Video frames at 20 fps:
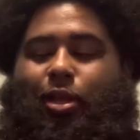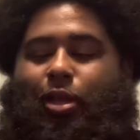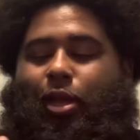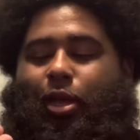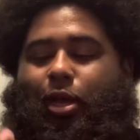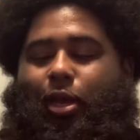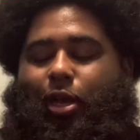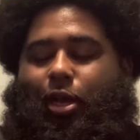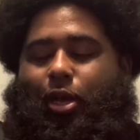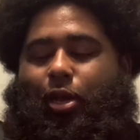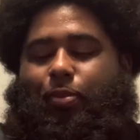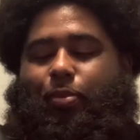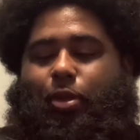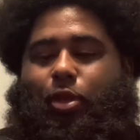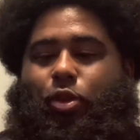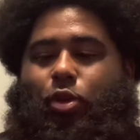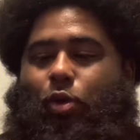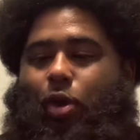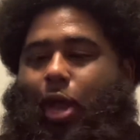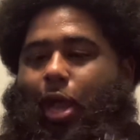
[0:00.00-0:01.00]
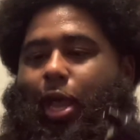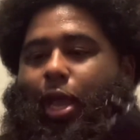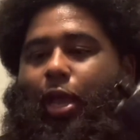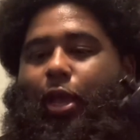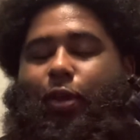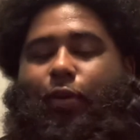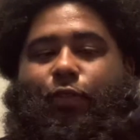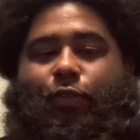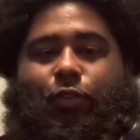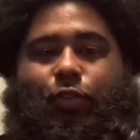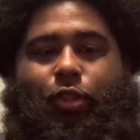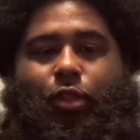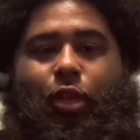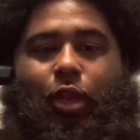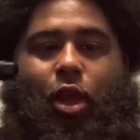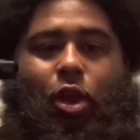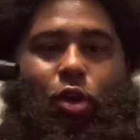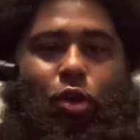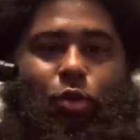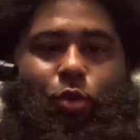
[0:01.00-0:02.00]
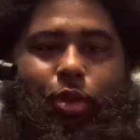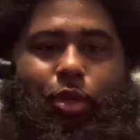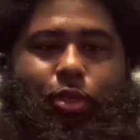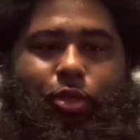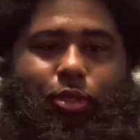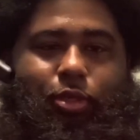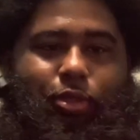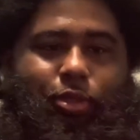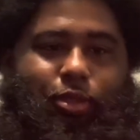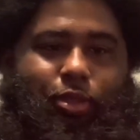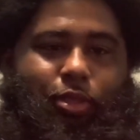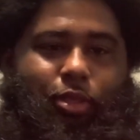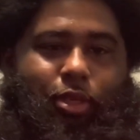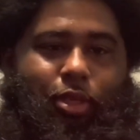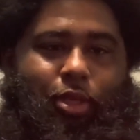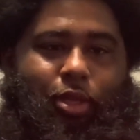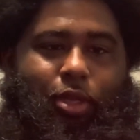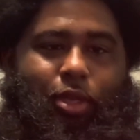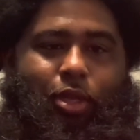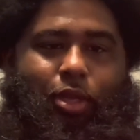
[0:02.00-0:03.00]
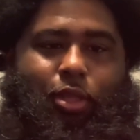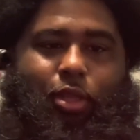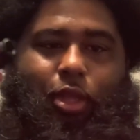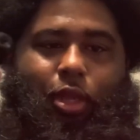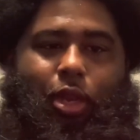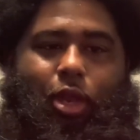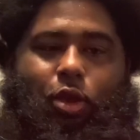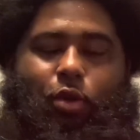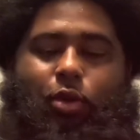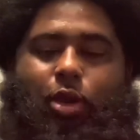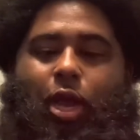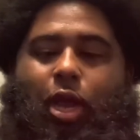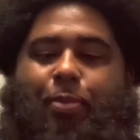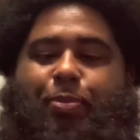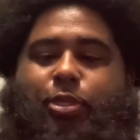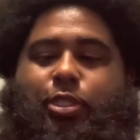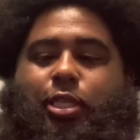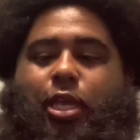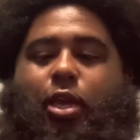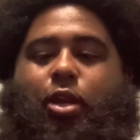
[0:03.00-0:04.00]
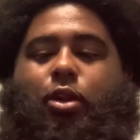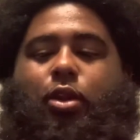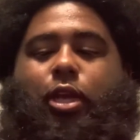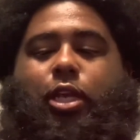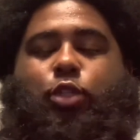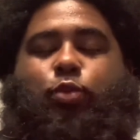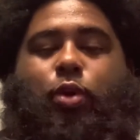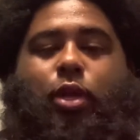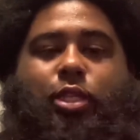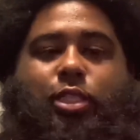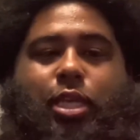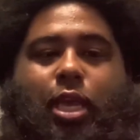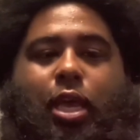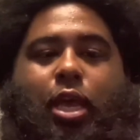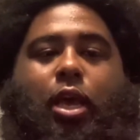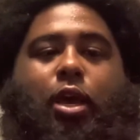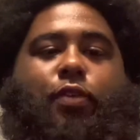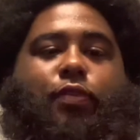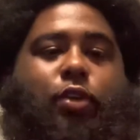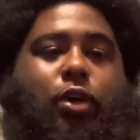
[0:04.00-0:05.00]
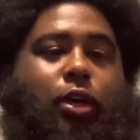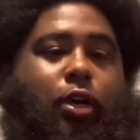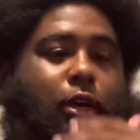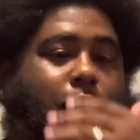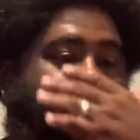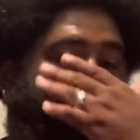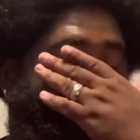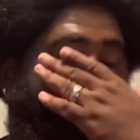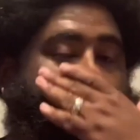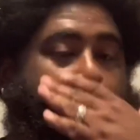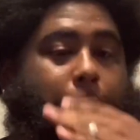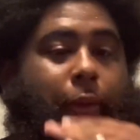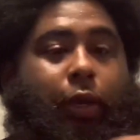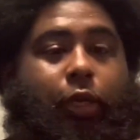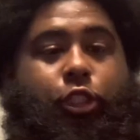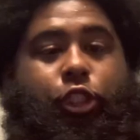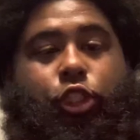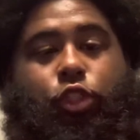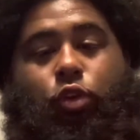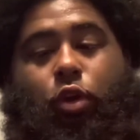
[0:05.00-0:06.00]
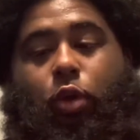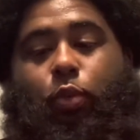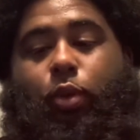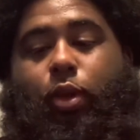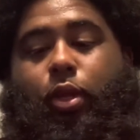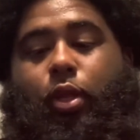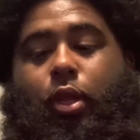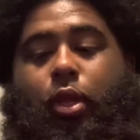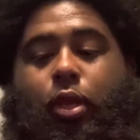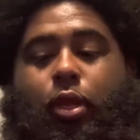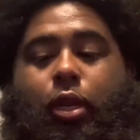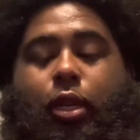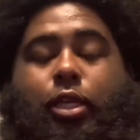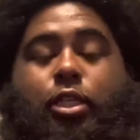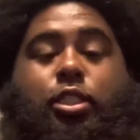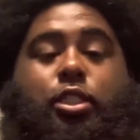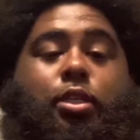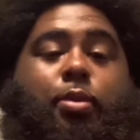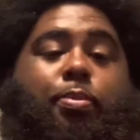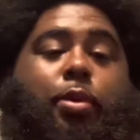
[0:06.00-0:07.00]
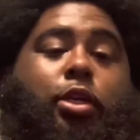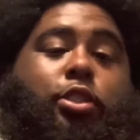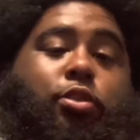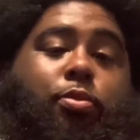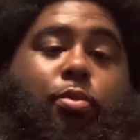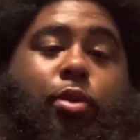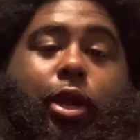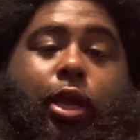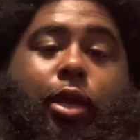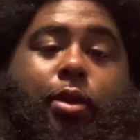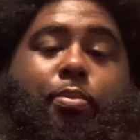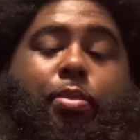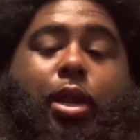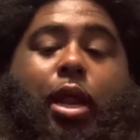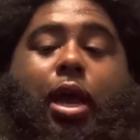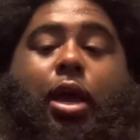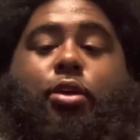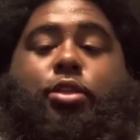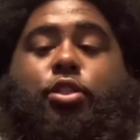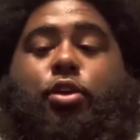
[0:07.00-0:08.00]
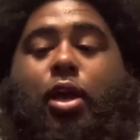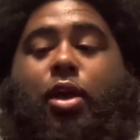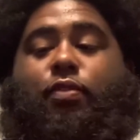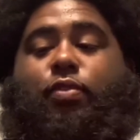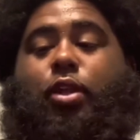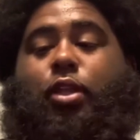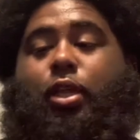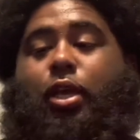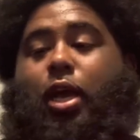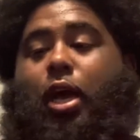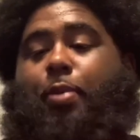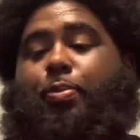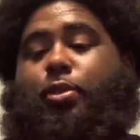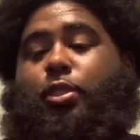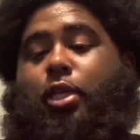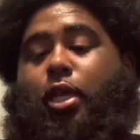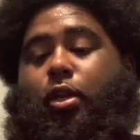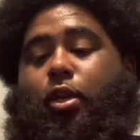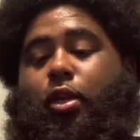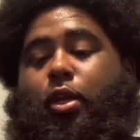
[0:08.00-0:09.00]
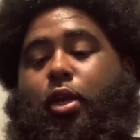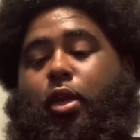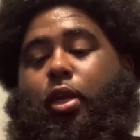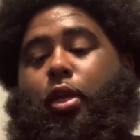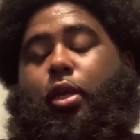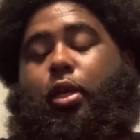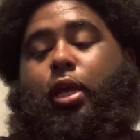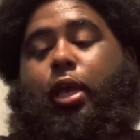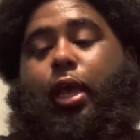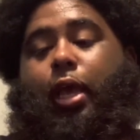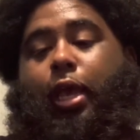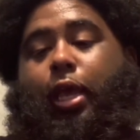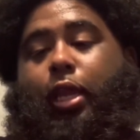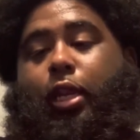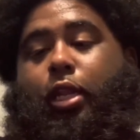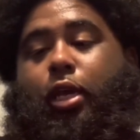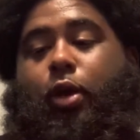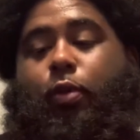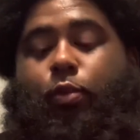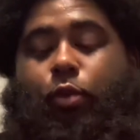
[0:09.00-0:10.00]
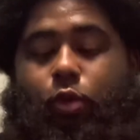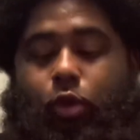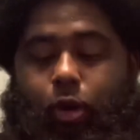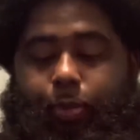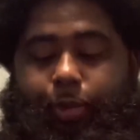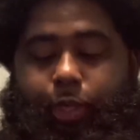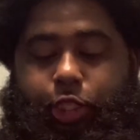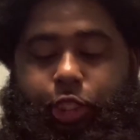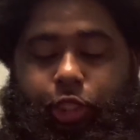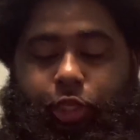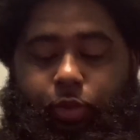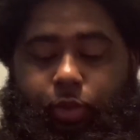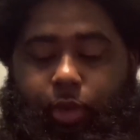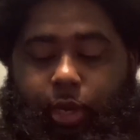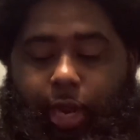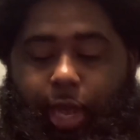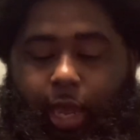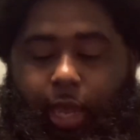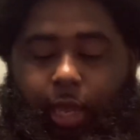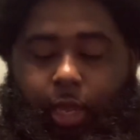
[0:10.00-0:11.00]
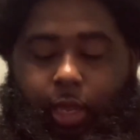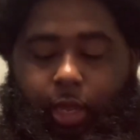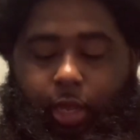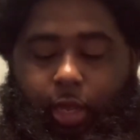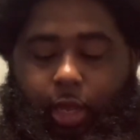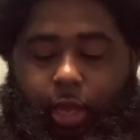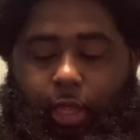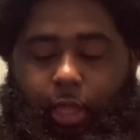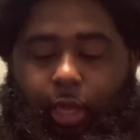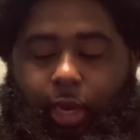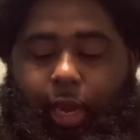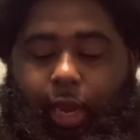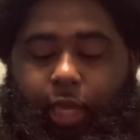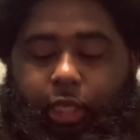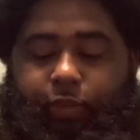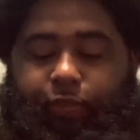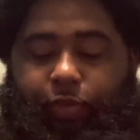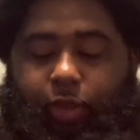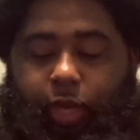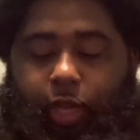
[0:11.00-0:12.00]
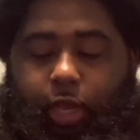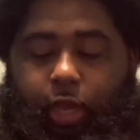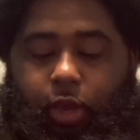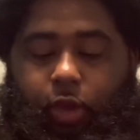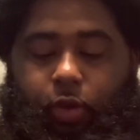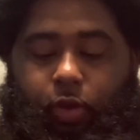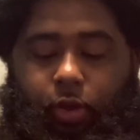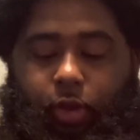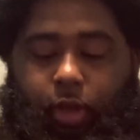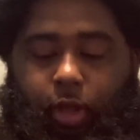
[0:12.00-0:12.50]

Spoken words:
You know, I have the long one, the long compensator, as well as I have a short one. This is a muzzle brake, but I also have another compensator, and we're going to be shooting that in the next video.